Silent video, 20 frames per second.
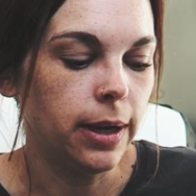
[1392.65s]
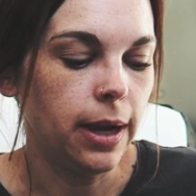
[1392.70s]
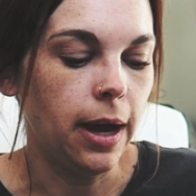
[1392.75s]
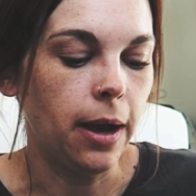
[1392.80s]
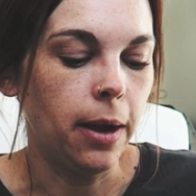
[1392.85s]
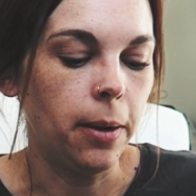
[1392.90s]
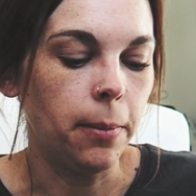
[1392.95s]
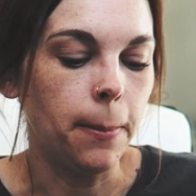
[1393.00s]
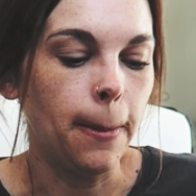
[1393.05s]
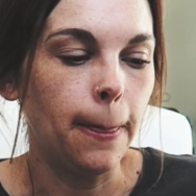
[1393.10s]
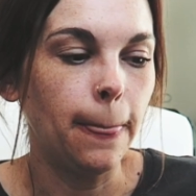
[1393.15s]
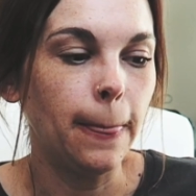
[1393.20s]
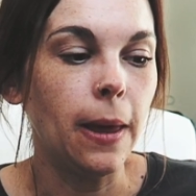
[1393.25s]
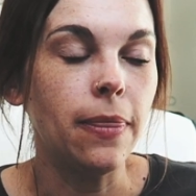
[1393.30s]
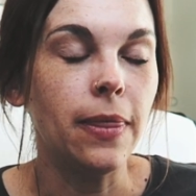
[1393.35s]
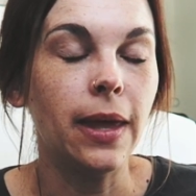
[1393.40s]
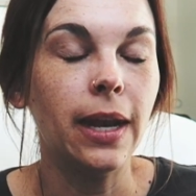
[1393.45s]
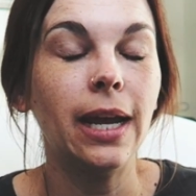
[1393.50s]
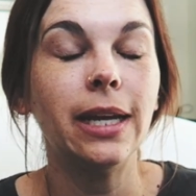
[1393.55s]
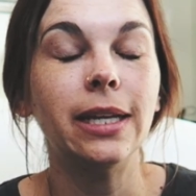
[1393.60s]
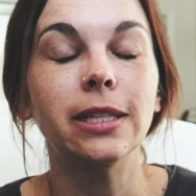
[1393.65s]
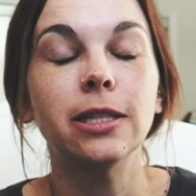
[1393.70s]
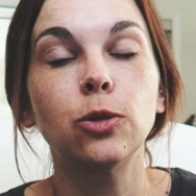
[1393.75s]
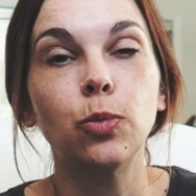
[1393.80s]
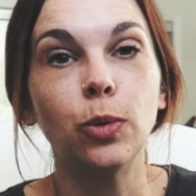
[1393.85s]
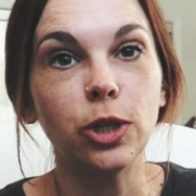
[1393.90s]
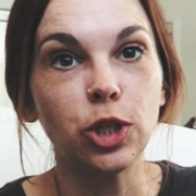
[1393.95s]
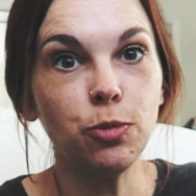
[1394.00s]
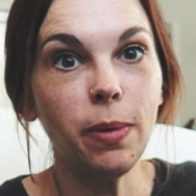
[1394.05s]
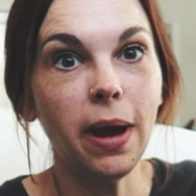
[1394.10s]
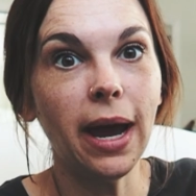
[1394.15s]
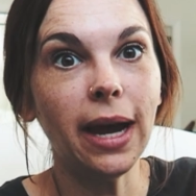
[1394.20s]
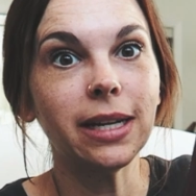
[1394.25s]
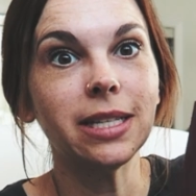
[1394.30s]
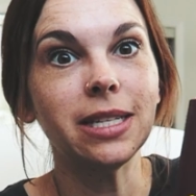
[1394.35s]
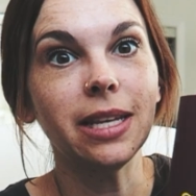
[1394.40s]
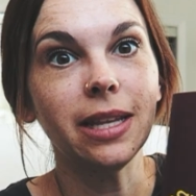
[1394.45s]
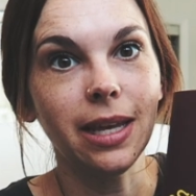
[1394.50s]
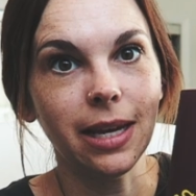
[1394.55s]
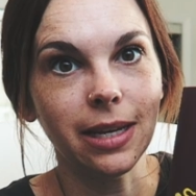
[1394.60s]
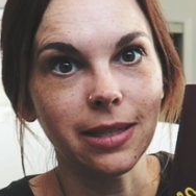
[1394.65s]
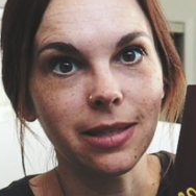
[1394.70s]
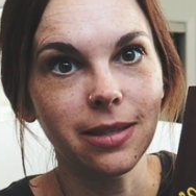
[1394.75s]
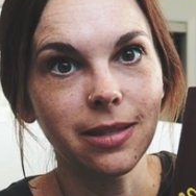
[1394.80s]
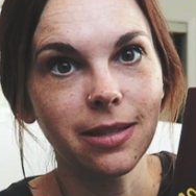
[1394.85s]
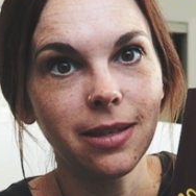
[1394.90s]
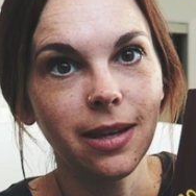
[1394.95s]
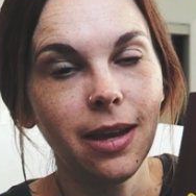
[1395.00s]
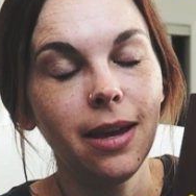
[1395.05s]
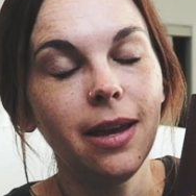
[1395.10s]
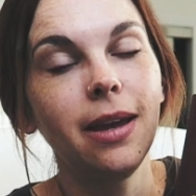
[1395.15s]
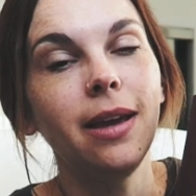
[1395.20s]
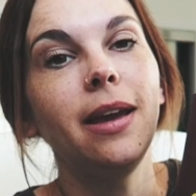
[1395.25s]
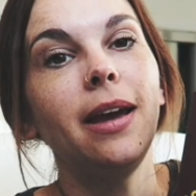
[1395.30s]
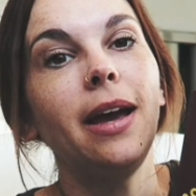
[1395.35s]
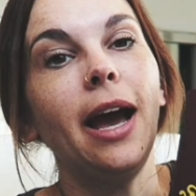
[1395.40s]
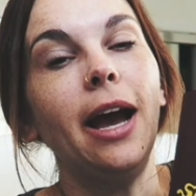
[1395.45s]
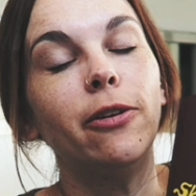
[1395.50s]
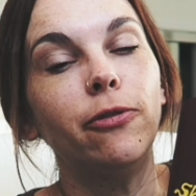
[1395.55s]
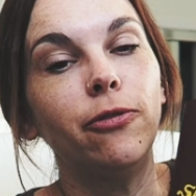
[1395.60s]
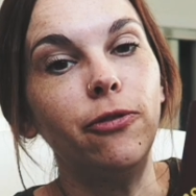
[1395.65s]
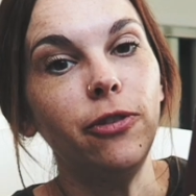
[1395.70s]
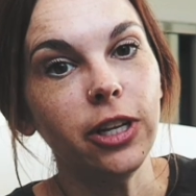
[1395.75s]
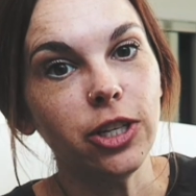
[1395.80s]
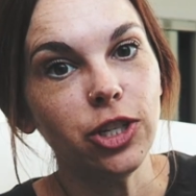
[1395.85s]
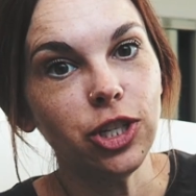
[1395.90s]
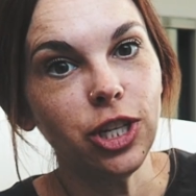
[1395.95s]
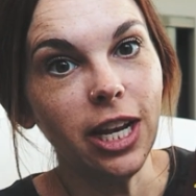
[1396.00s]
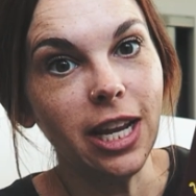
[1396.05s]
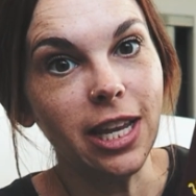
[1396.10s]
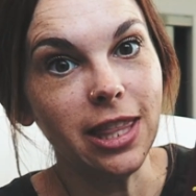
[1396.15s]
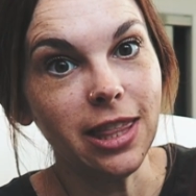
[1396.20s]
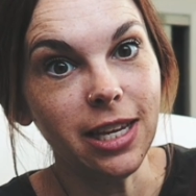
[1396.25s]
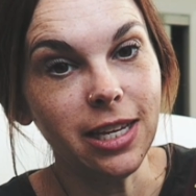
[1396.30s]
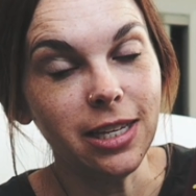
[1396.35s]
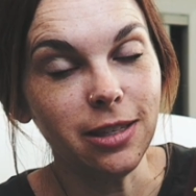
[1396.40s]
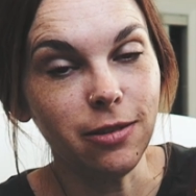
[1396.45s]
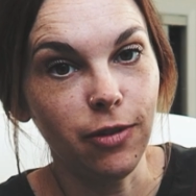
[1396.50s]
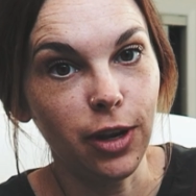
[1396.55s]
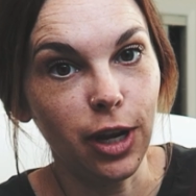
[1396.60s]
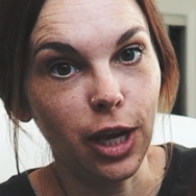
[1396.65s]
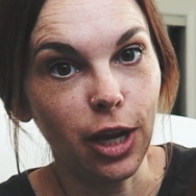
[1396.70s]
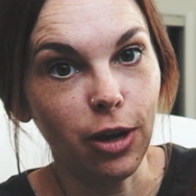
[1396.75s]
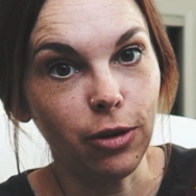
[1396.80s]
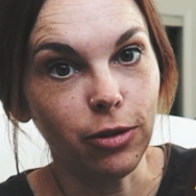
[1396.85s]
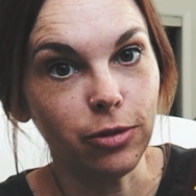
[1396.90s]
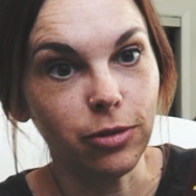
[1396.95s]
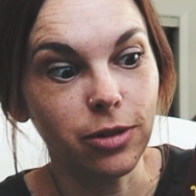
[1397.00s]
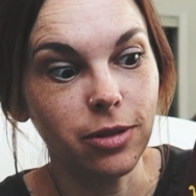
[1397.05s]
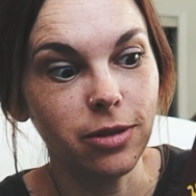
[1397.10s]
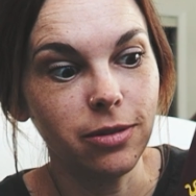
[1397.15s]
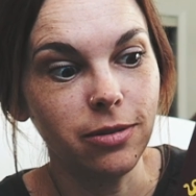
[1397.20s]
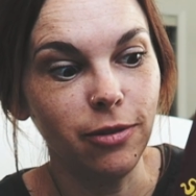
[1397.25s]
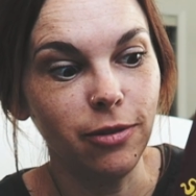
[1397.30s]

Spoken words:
And then I can switch back to this and finish getting these videos